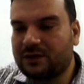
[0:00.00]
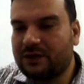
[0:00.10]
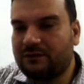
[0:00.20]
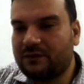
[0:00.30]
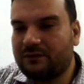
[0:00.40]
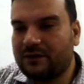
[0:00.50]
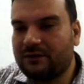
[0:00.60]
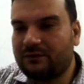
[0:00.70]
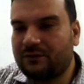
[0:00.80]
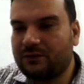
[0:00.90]
leaving
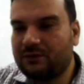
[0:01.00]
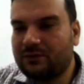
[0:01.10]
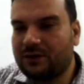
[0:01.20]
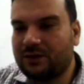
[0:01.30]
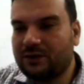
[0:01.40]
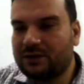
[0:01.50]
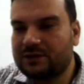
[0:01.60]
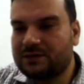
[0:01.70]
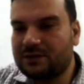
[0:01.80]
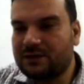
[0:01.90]
very few near
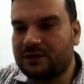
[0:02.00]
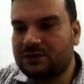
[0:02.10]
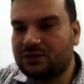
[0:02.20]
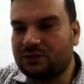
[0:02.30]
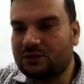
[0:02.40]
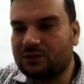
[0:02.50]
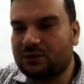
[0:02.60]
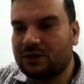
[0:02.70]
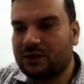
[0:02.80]
the sea shore.